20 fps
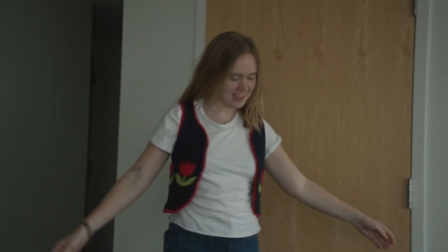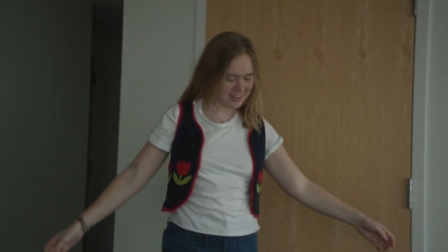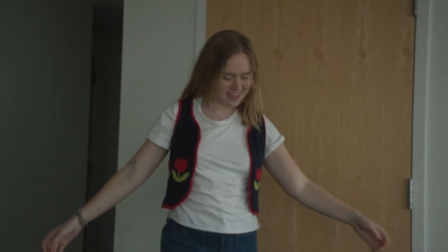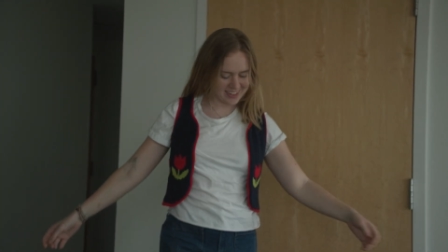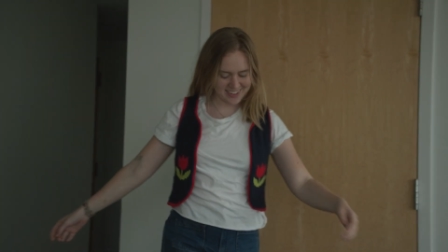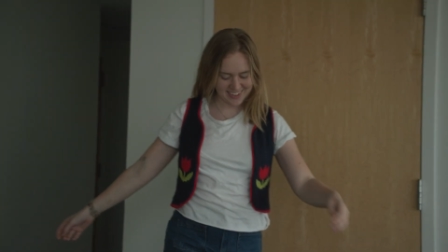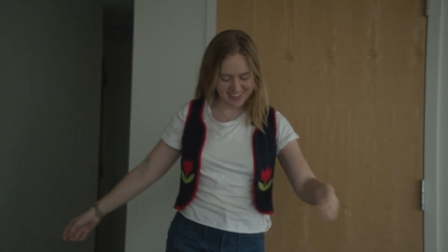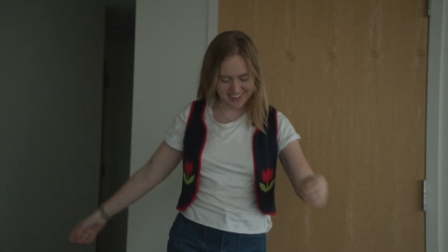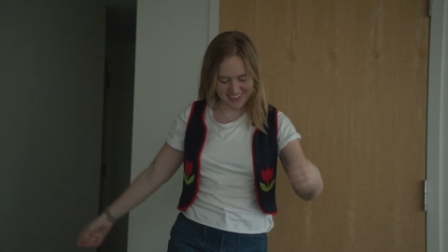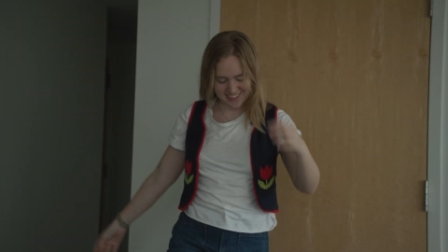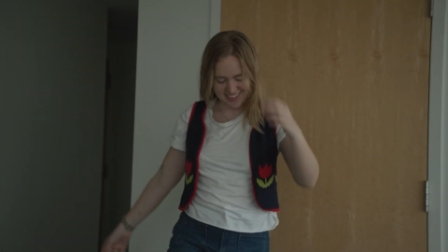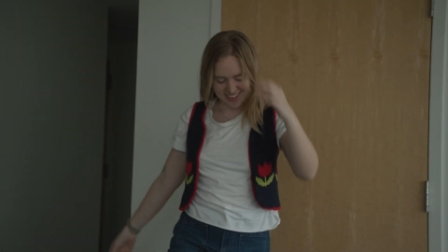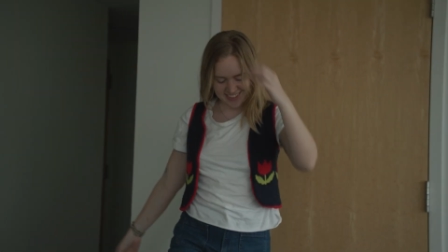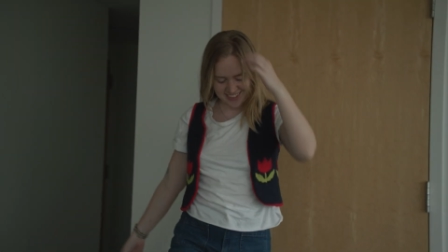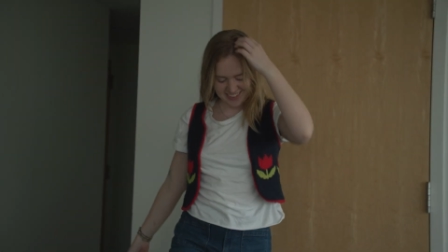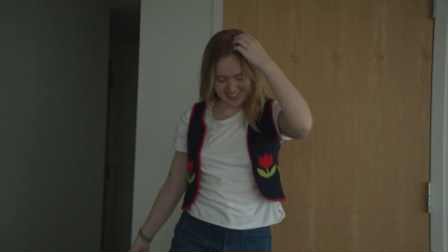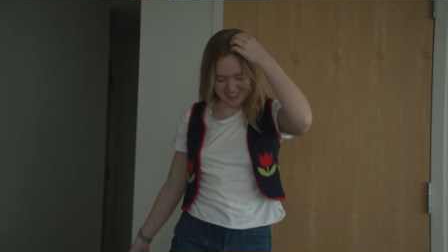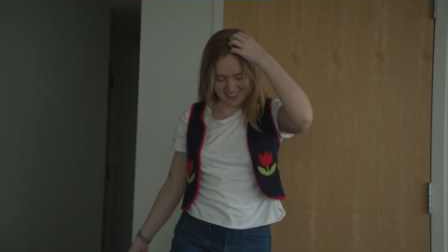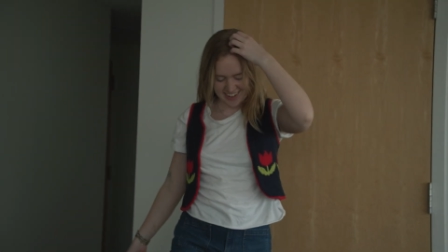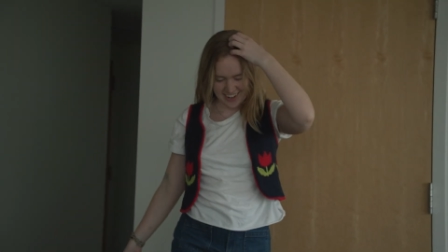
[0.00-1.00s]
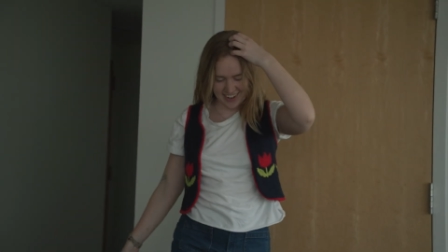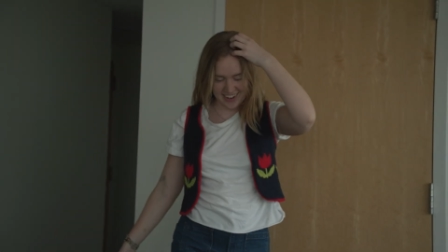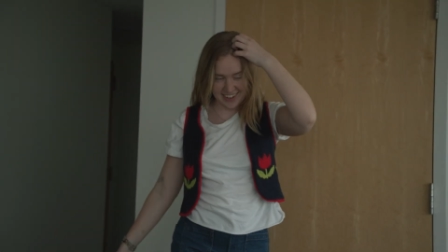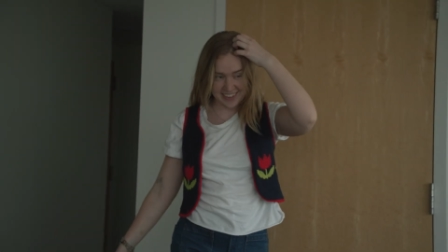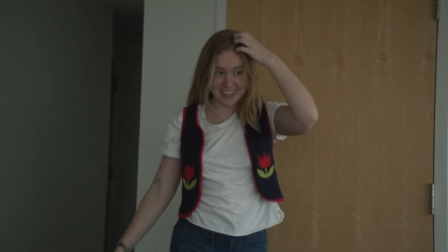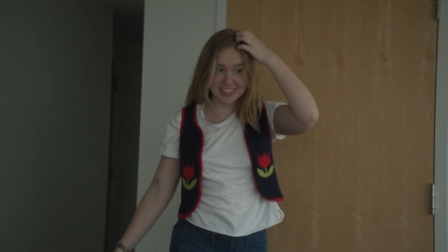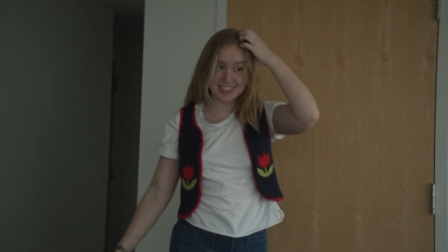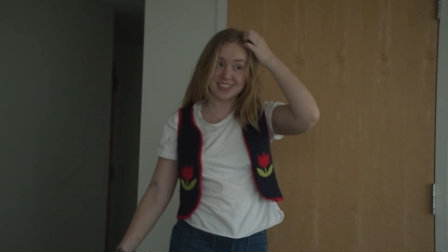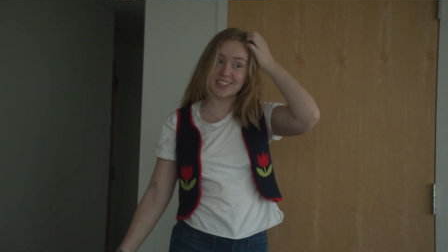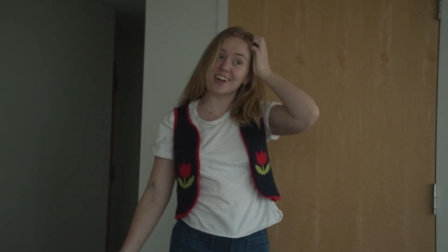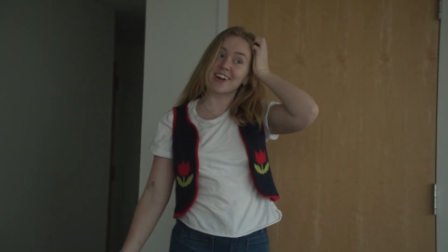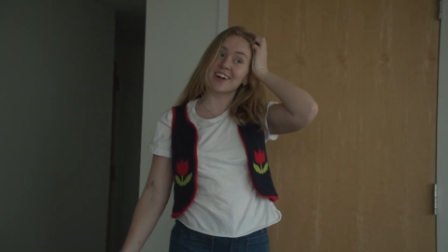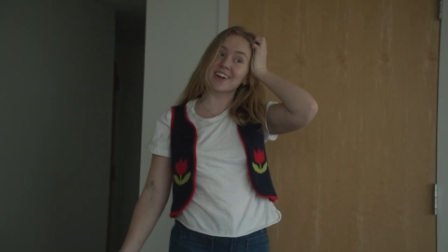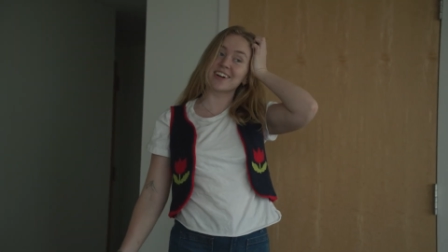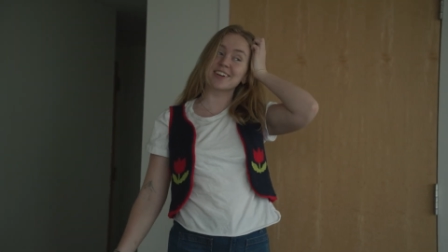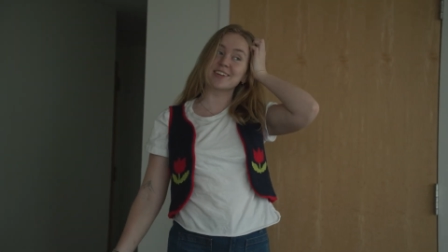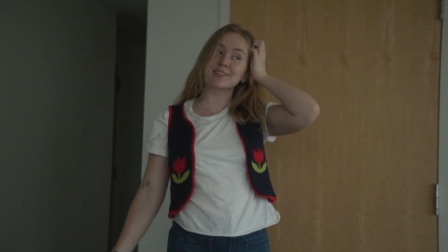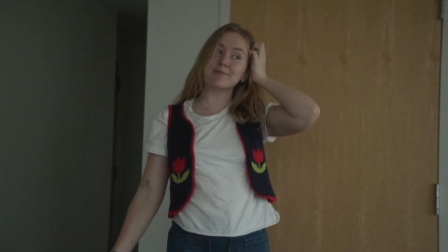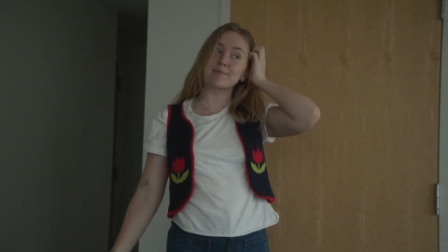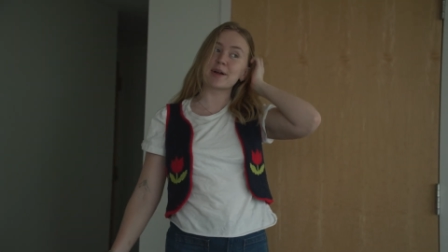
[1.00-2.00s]
because I got this
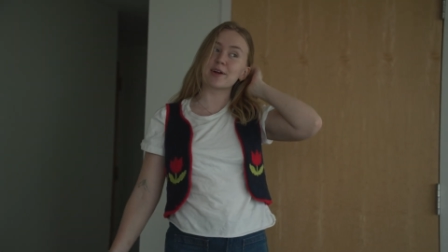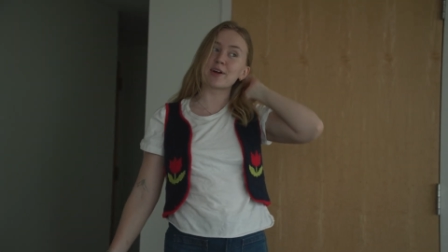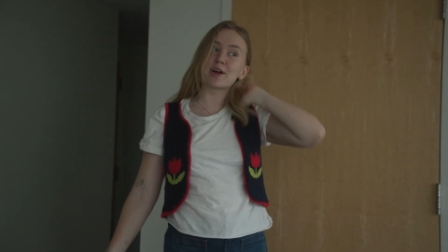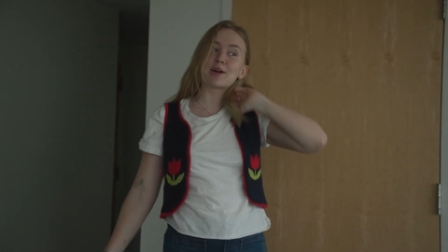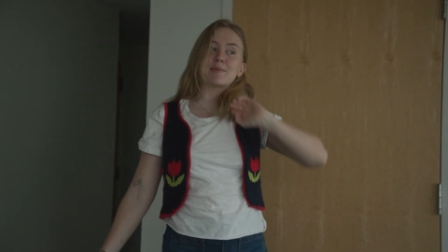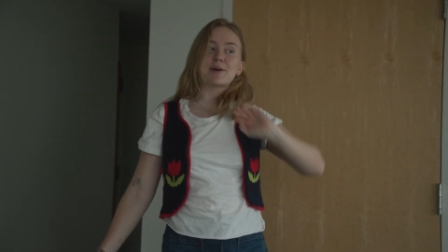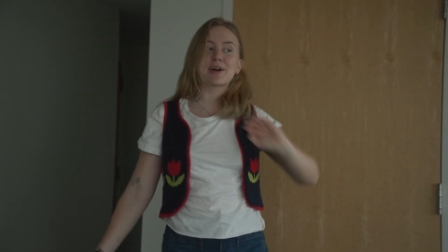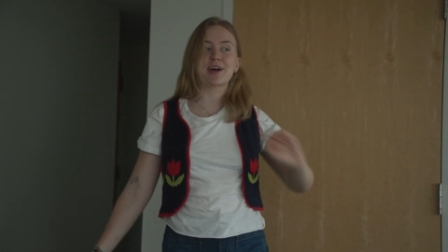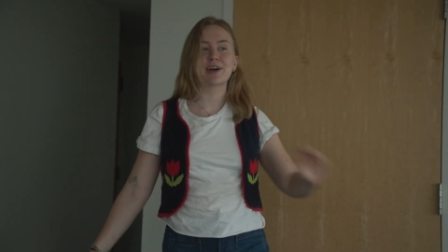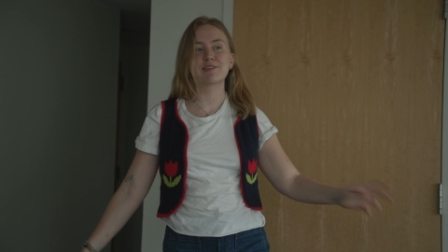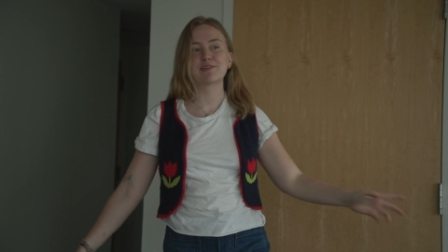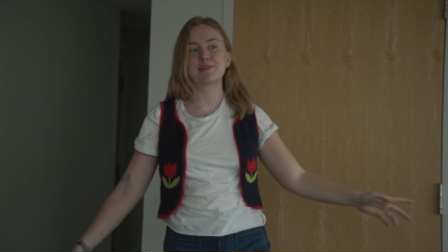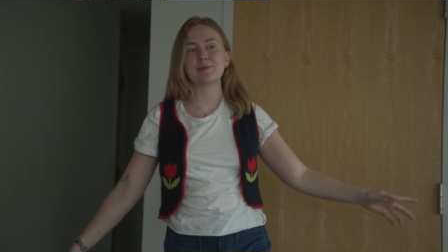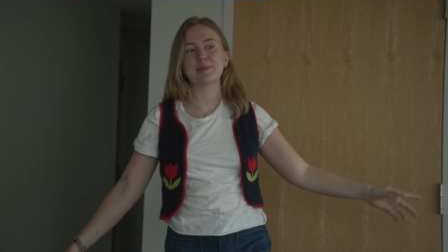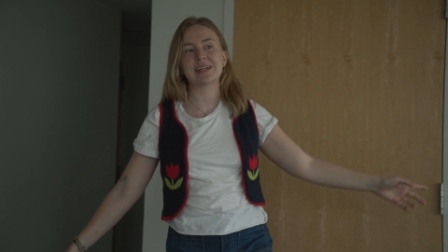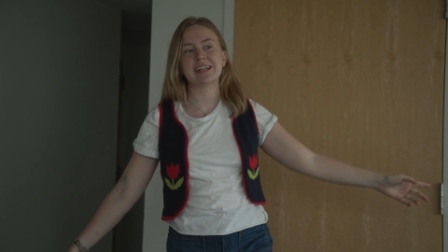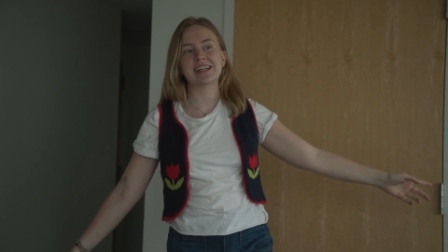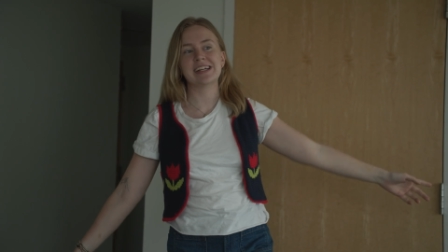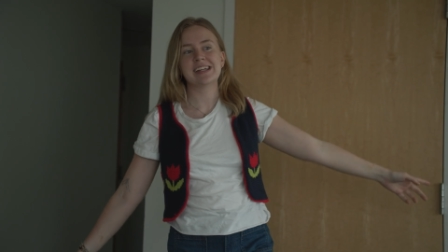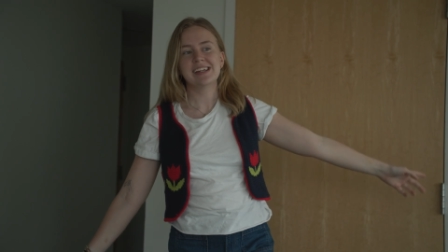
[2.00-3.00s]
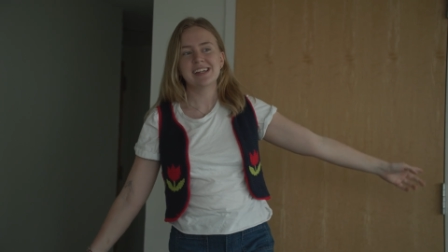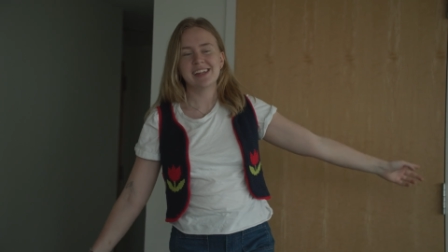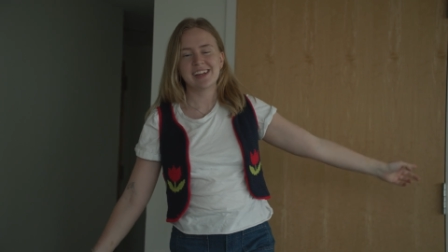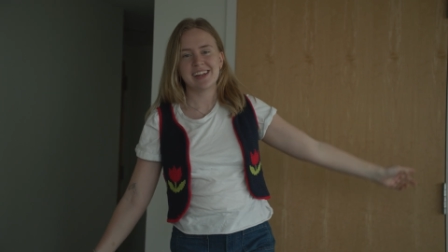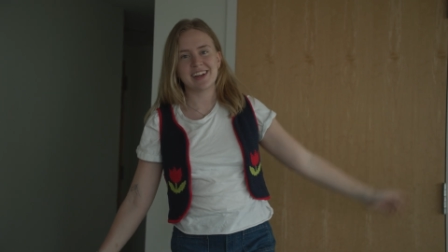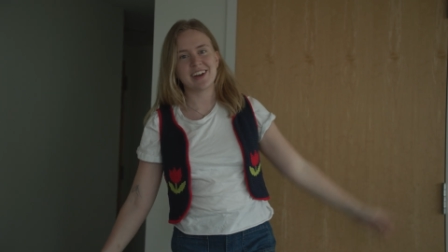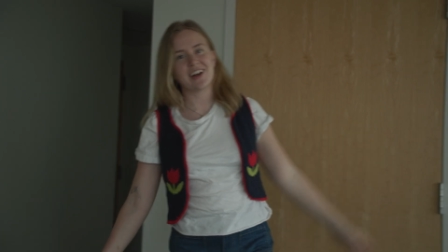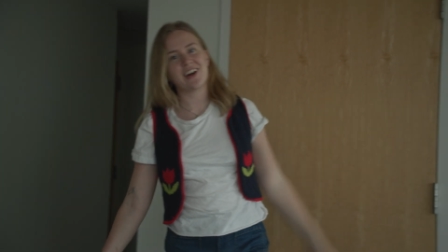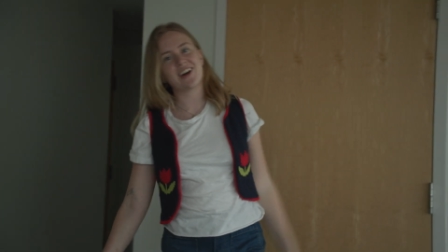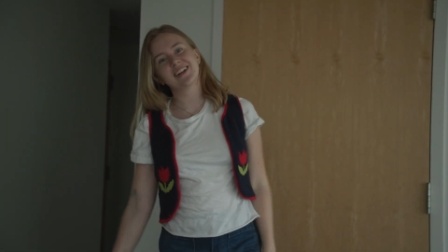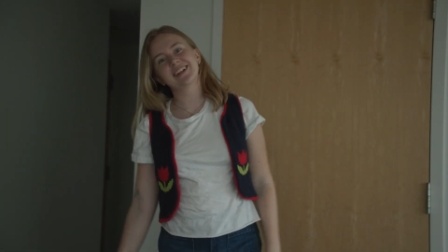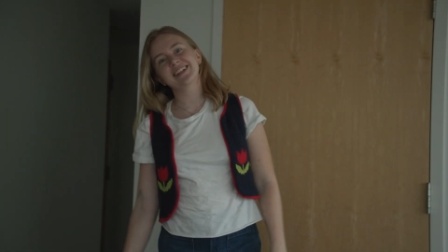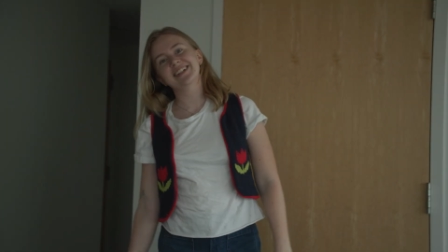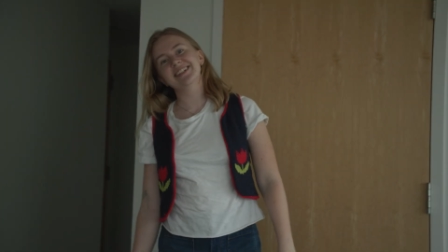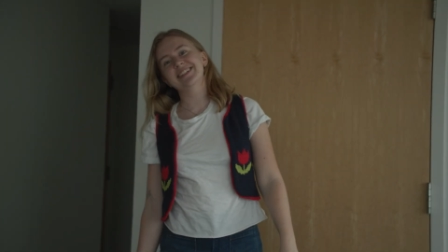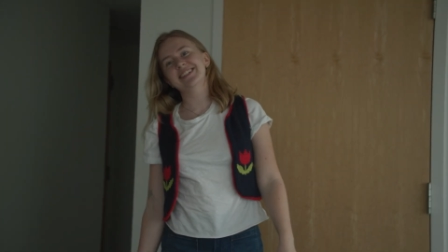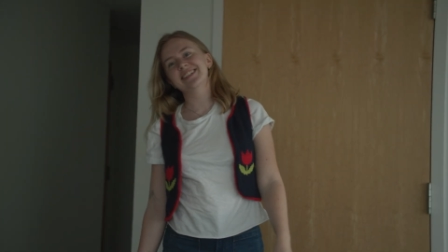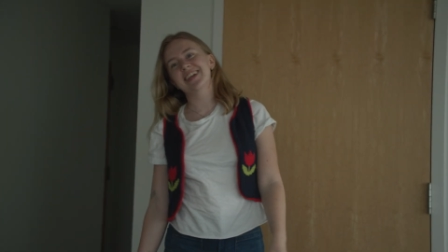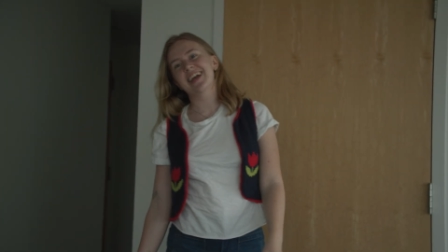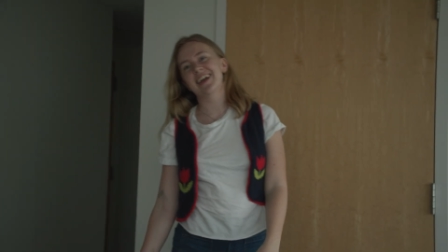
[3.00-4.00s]
yarn, my grandma got it for me in Holland,